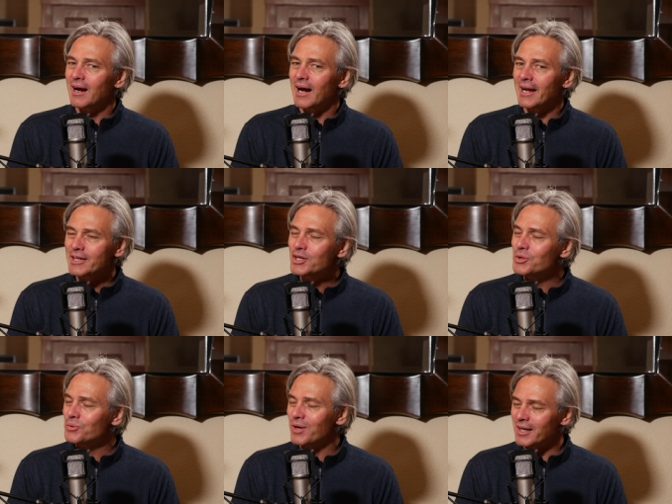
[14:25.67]
I
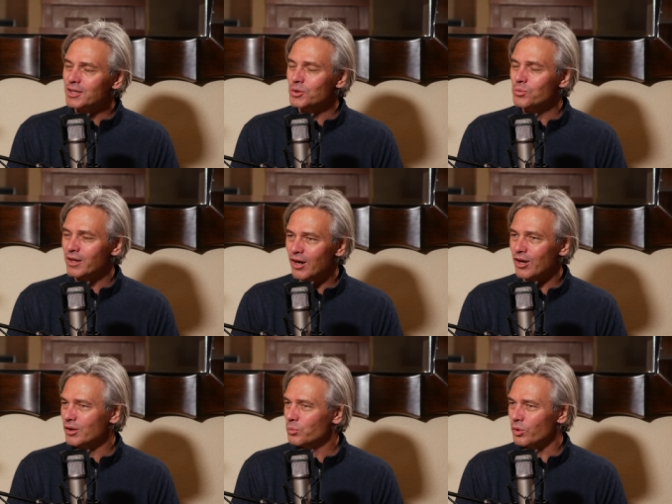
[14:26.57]
knew I knew what
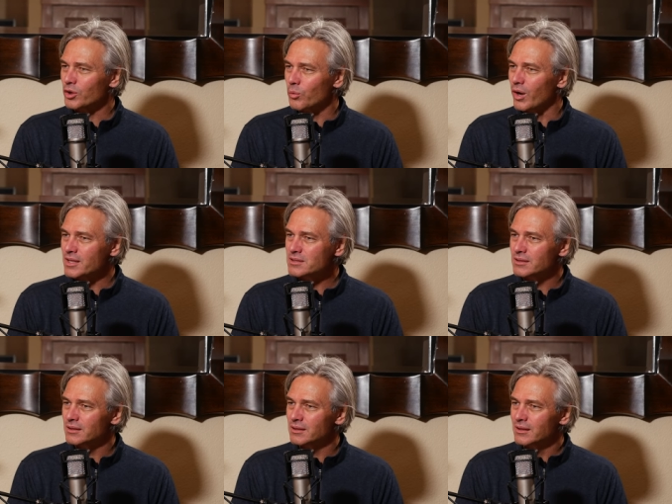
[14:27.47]
hard work
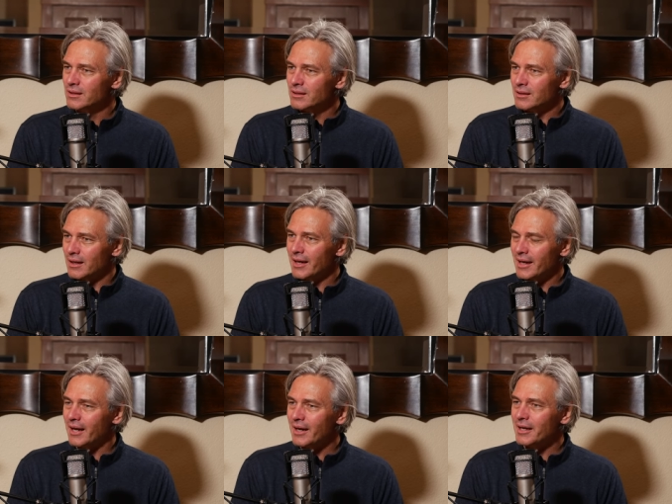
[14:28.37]
was, right,
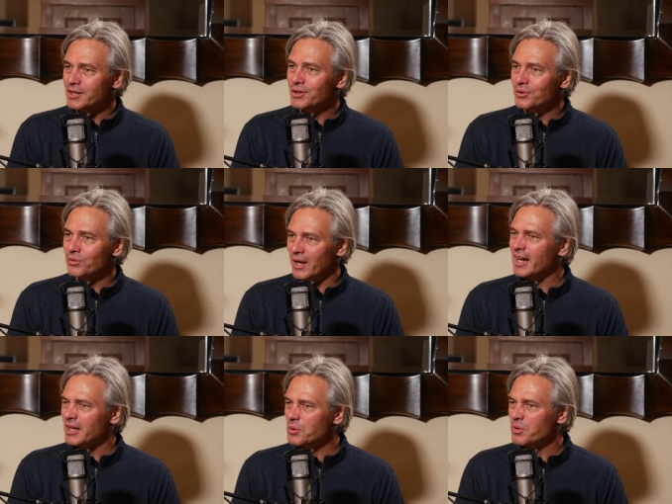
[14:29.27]
and and I knew and
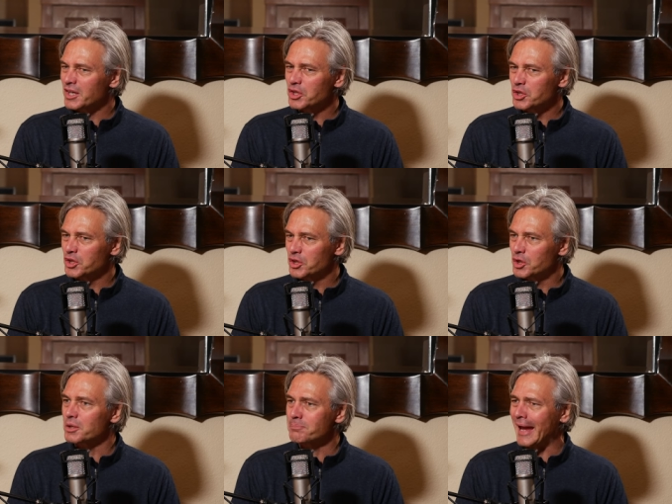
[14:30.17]
I knew what
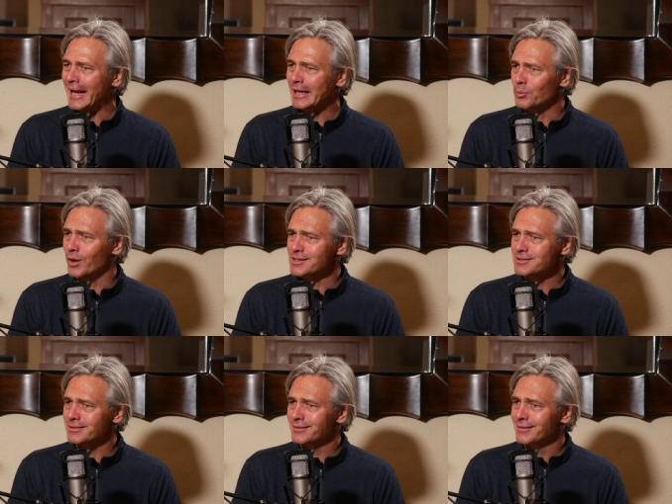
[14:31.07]
good pain
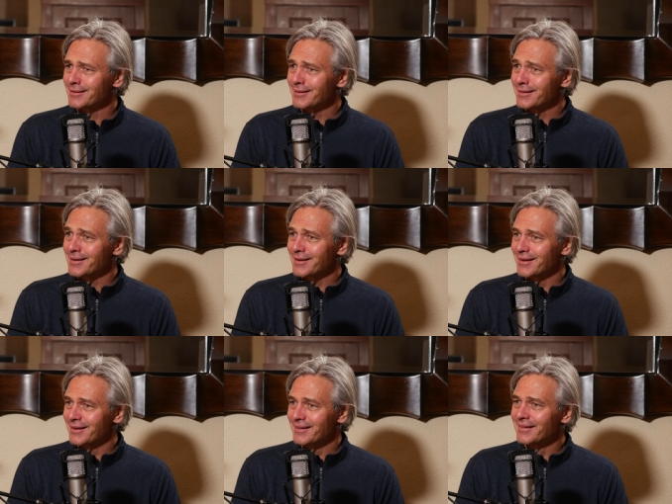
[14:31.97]
was, right,
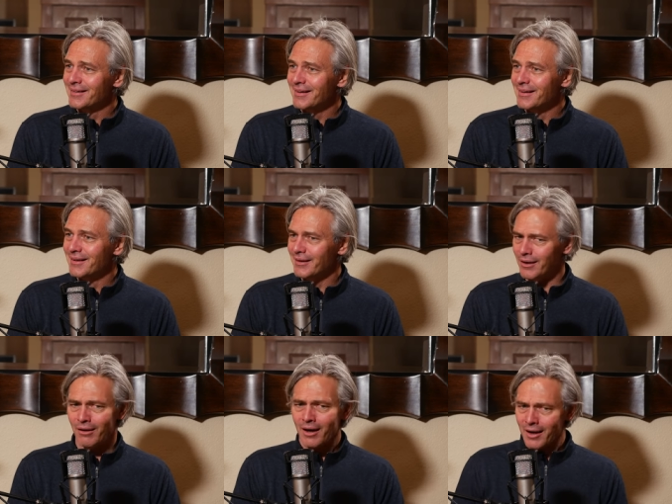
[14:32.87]
yeah, you
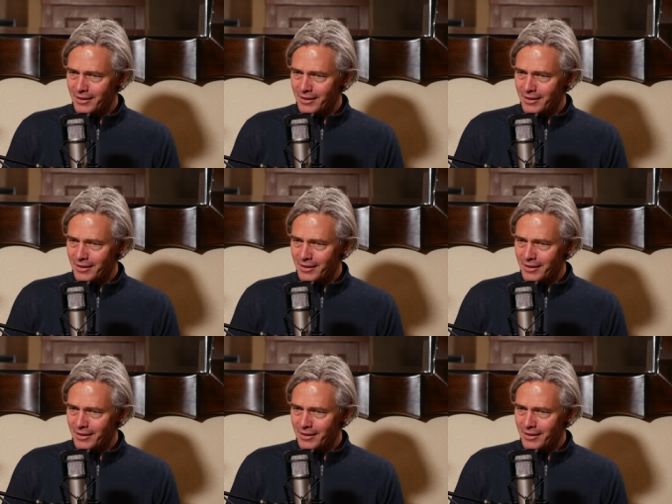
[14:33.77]
know, yeah.